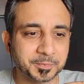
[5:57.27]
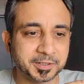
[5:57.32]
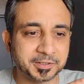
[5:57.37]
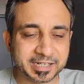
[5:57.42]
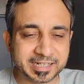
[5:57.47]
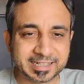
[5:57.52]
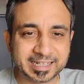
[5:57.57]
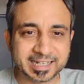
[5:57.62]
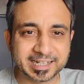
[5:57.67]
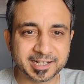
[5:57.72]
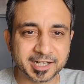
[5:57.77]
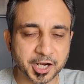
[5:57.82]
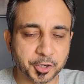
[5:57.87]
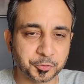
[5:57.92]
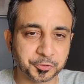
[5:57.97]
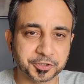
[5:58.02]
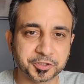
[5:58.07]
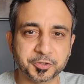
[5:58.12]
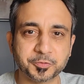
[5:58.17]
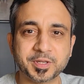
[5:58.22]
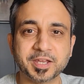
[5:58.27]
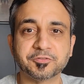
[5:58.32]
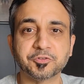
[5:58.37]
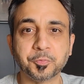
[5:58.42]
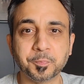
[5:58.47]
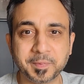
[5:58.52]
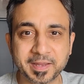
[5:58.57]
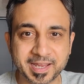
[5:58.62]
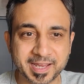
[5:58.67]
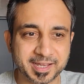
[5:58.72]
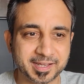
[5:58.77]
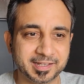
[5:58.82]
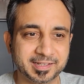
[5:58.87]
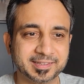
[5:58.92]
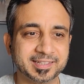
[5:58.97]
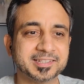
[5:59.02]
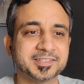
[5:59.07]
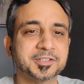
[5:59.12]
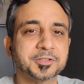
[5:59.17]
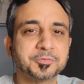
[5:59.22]
retail counter, we have to pay,
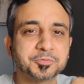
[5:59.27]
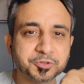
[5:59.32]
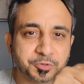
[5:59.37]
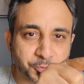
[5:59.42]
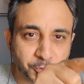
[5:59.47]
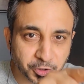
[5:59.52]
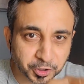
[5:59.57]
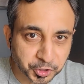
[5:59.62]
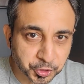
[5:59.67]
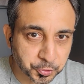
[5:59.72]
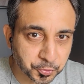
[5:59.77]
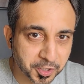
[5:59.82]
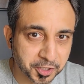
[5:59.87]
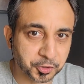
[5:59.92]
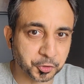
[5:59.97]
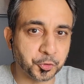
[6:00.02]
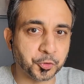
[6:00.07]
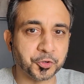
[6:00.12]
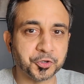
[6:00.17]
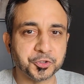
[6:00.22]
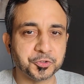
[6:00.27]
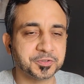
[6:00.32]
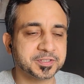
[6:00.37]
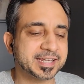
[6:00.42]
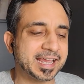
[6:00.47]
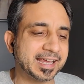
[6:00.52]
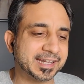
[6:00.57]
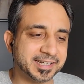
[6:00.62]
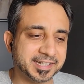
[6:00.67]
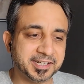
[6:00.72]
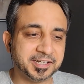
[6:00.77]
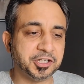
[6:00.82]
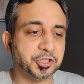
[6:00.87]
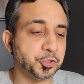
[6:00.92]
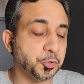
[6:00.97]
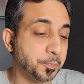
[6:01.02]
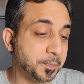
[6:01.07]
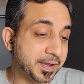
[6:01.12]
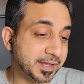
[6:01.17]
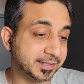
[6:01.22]
there's a small QR code, you scan it and
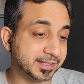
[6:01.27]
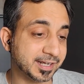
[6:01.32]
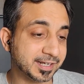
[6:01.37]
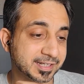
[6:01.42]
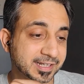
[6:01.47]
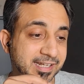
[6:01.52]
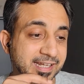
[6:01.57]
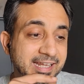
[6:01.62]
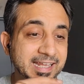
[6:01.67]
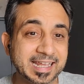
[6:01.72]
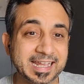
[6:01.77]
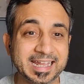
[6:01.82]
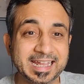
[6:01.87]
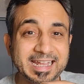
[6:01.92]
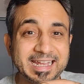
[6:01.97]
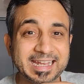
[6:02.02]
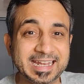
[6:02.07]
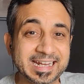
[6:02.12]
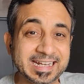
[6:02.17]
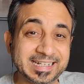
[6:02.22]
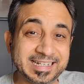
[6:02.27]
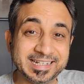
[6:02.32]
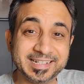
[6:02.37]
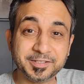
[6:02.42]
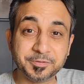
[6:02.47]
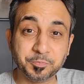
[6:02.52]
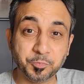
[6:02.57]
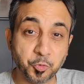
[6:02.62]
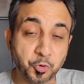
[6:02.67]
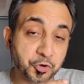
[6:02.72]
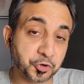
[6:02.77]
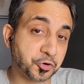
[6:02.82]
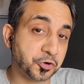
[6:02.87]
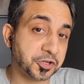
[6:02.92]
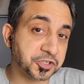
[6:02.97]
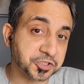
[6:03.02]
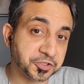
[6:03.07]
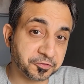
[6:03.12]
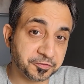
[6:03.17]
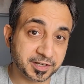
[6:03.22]
you pay that. It is more
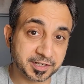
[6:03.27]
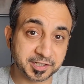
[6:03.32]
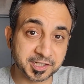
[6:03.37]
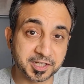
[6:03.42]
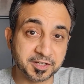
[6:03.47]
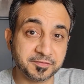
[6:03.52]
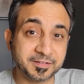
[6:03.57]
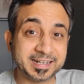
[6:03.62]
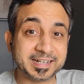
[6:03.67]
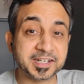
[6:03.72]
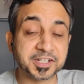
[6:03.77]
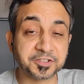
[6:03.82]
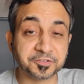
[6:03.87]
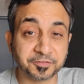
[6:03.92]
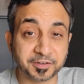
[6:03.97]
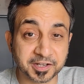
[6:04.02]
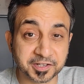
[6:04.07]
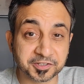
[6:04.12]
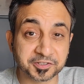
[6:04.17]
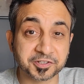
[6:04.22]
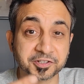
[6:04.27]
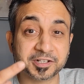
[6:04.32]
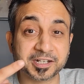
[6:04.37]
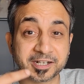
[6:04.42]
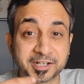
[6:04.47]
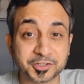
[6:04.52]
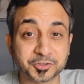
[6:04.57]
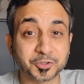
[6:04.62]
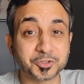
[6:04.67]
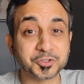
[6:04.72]
cost effective, it is faster, it is